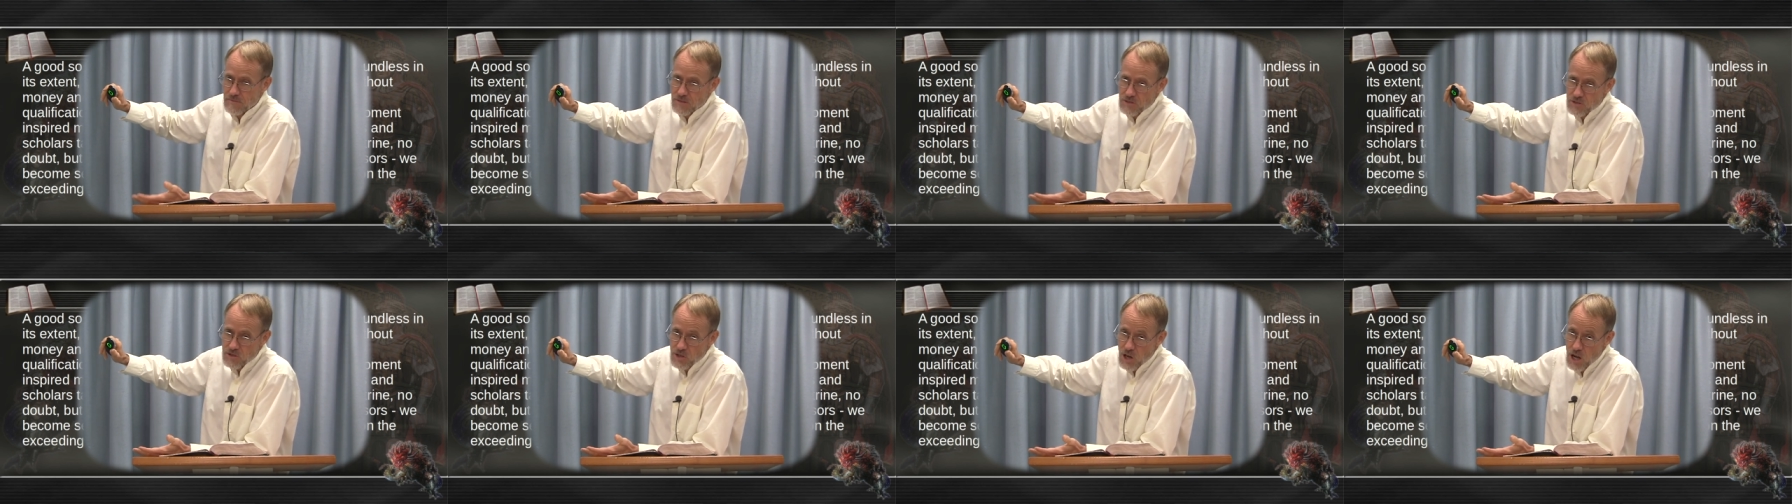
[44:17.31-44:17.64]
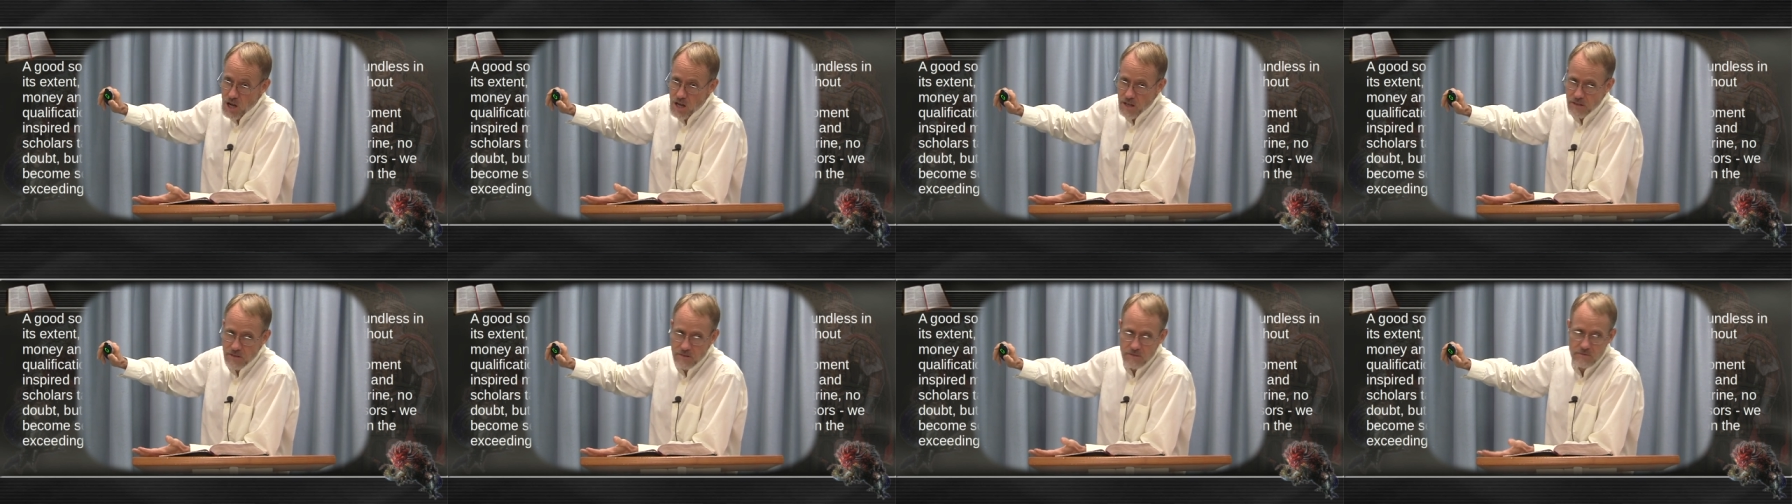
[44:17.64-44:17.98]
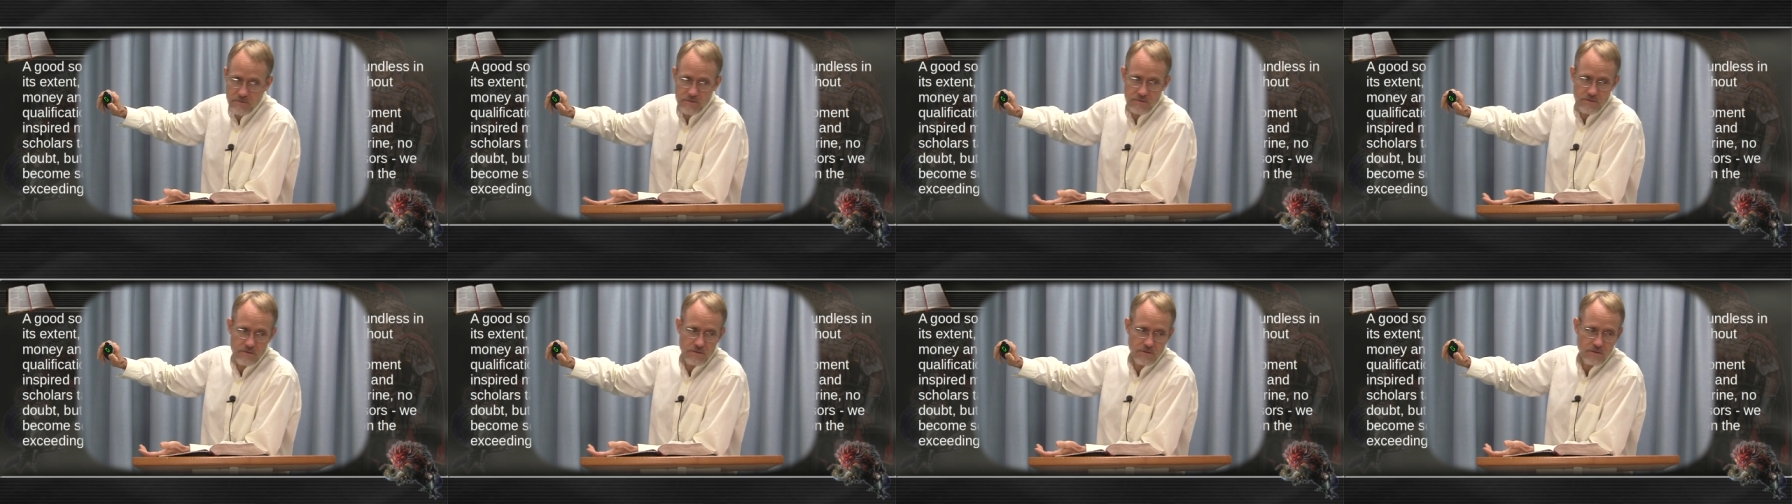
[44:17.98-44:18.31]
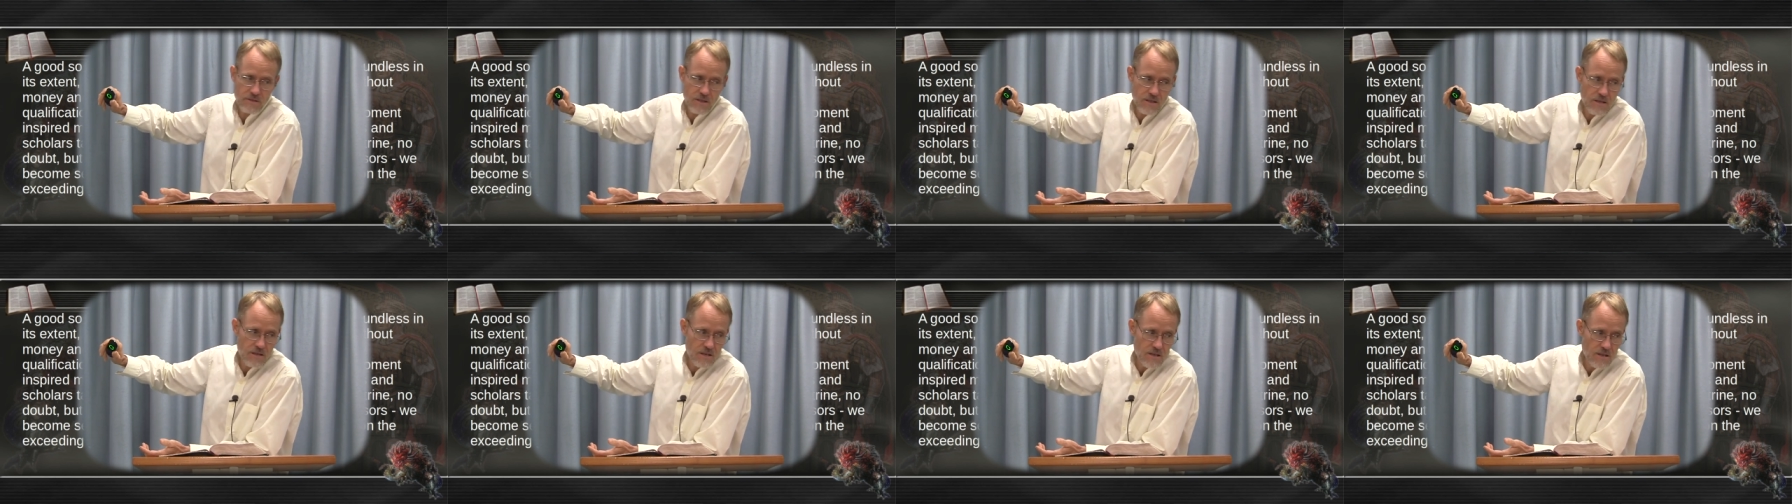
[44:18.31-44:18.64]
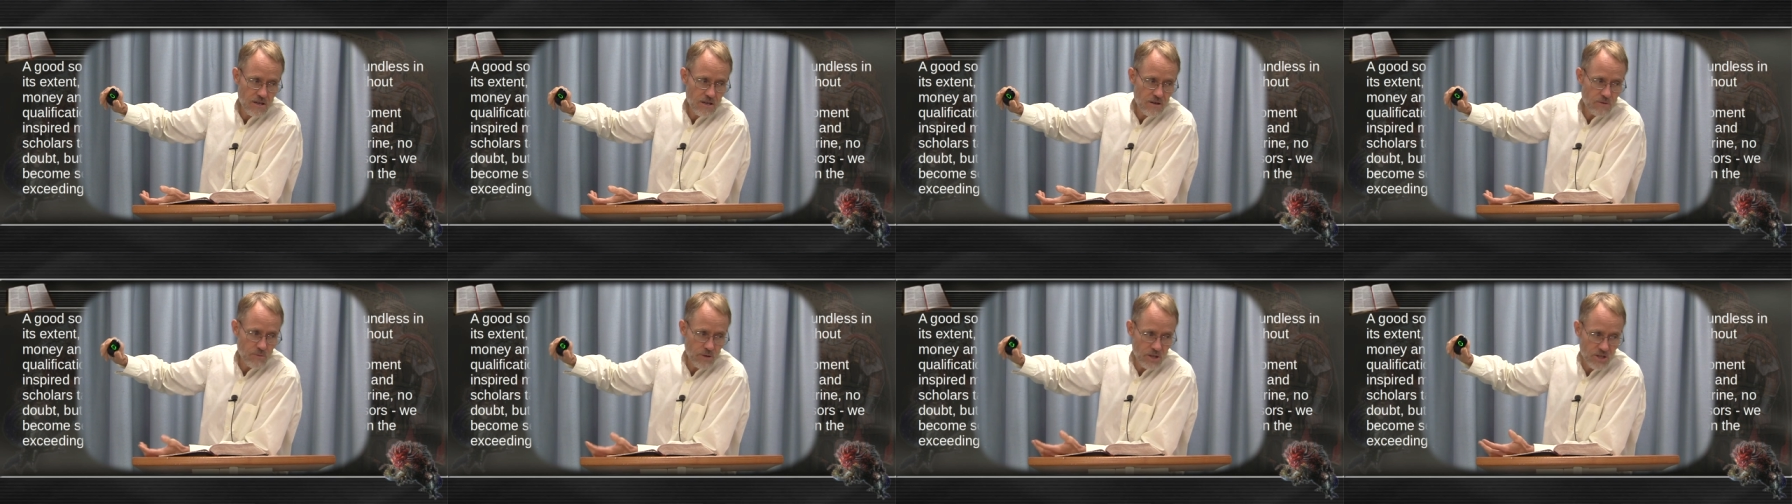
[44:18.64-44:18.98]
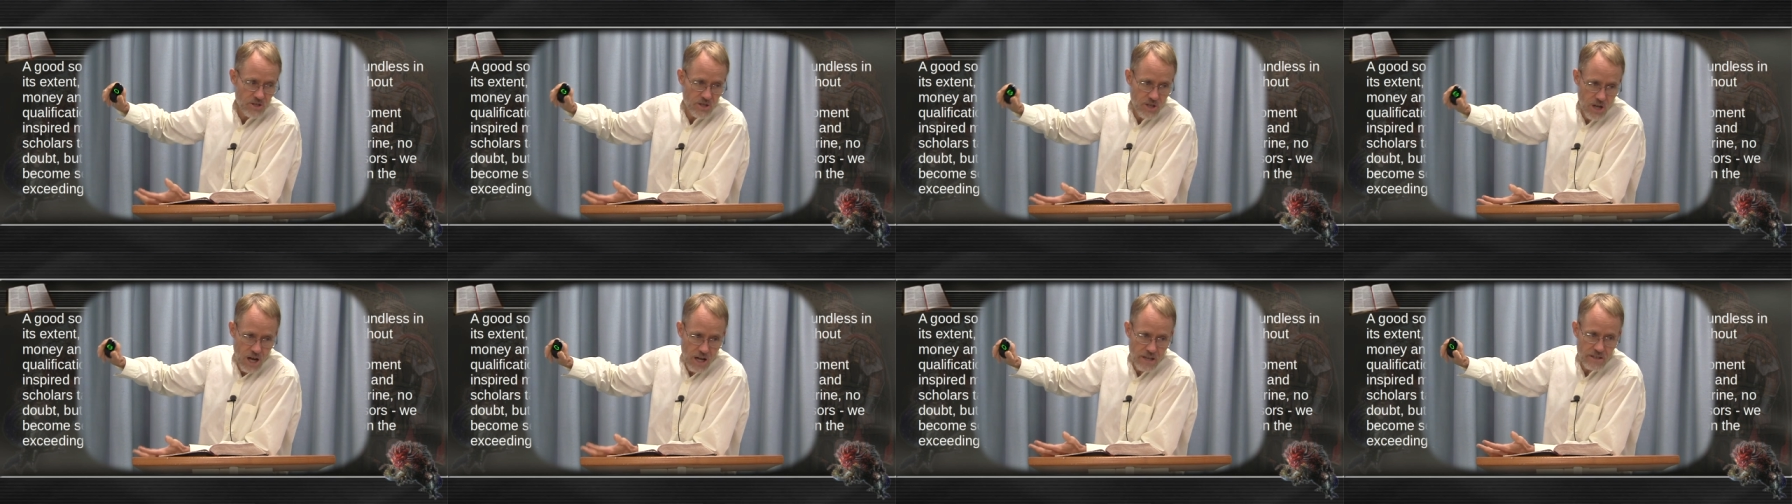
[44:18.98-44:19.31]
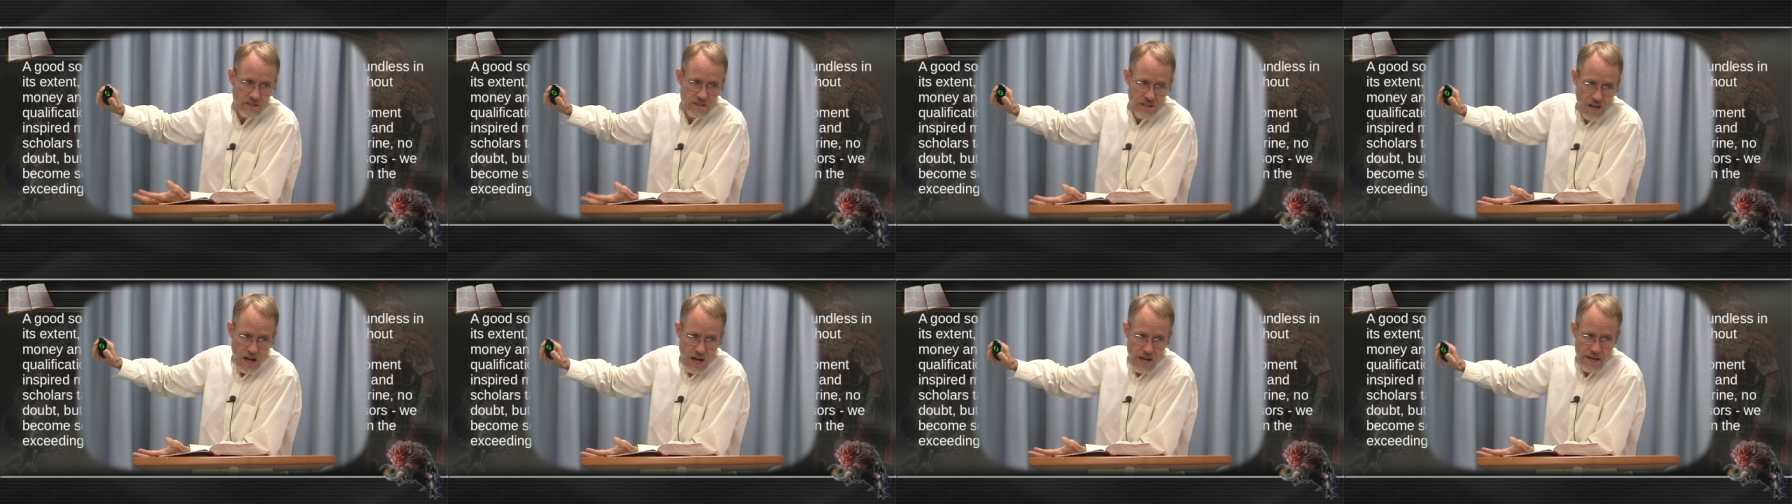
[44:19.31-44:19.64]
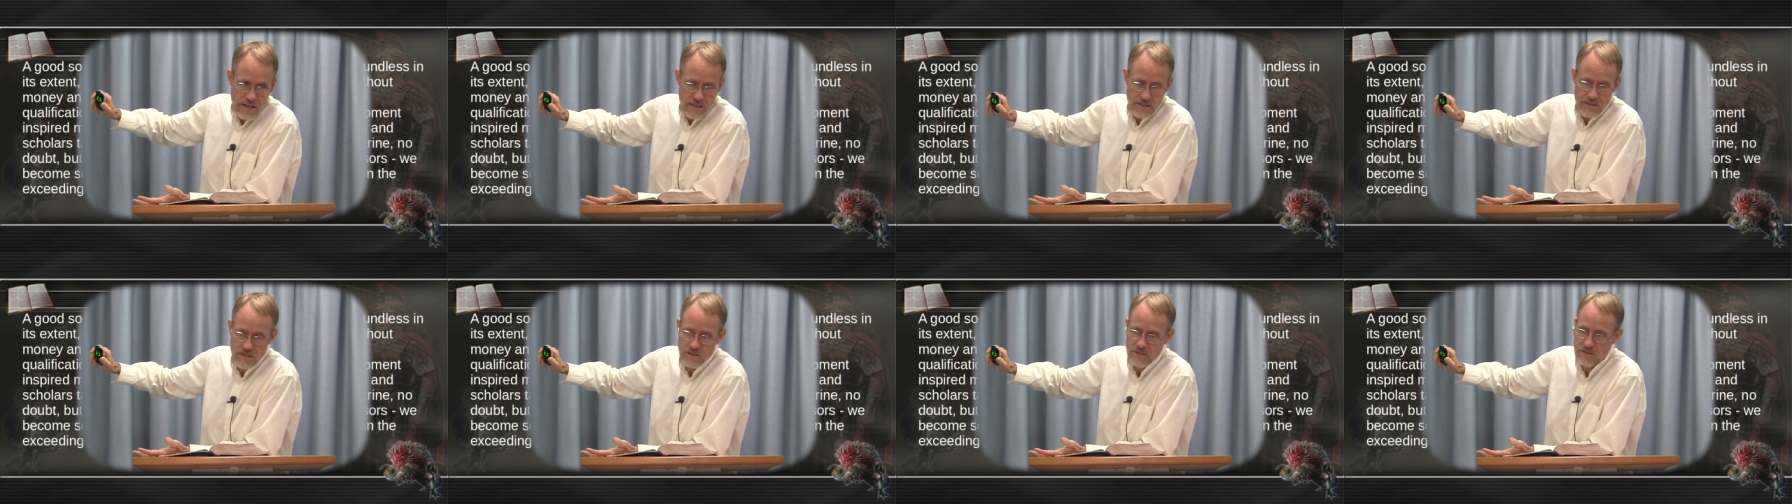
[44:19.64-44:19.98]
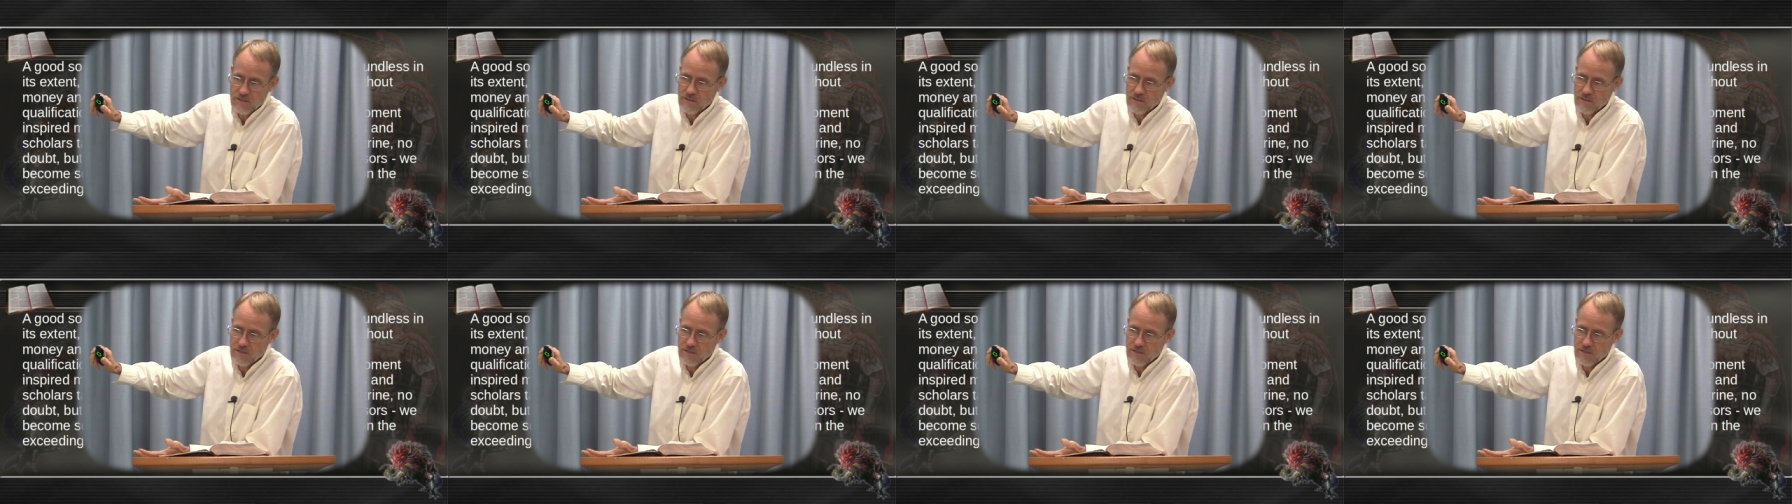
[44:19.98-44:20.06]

John. When John died,